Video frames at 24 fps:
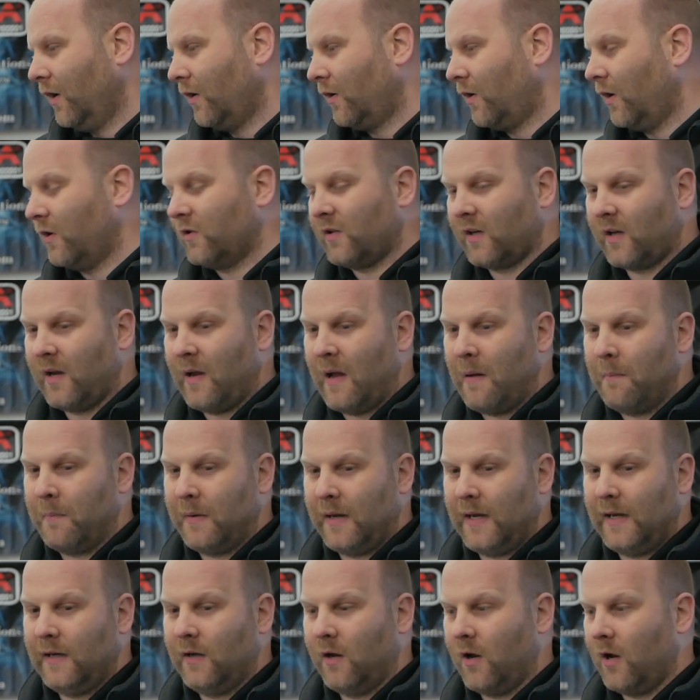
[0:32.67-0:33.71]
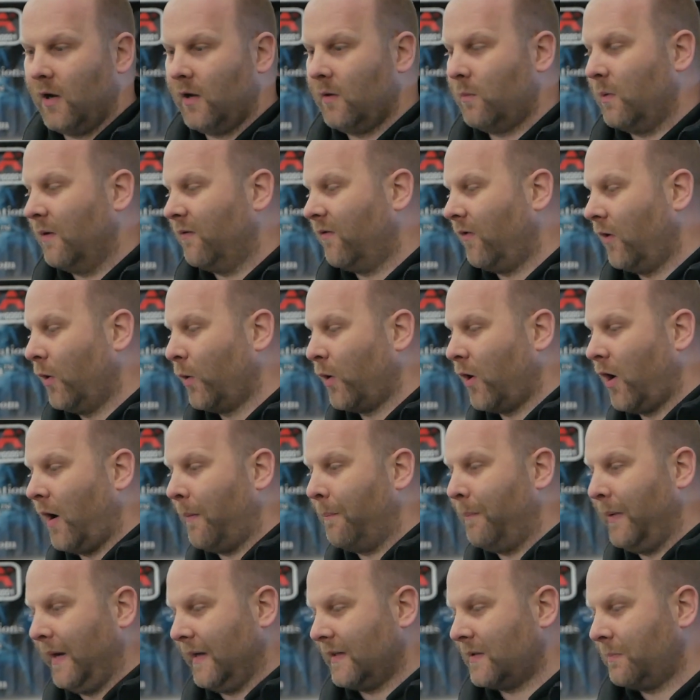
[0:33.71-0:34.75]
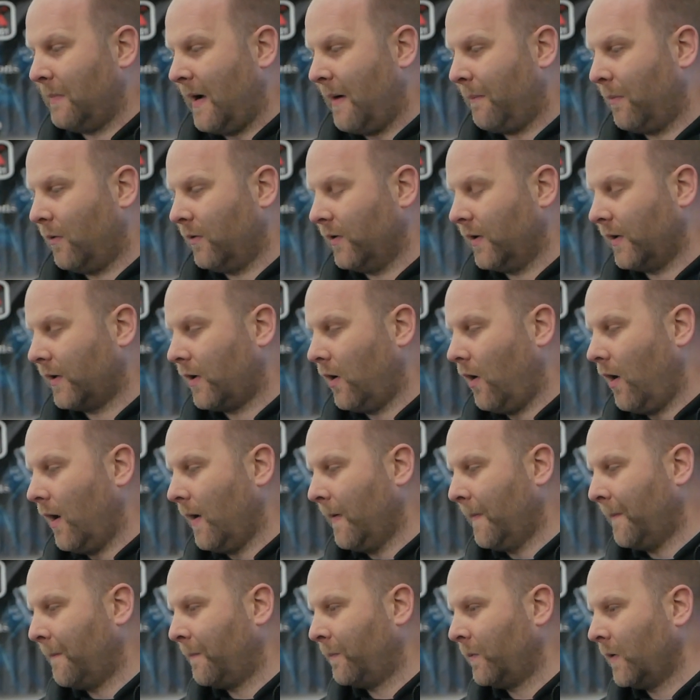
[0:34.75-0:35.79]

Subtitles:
good as it can be now. We've loaded our base map onto the car.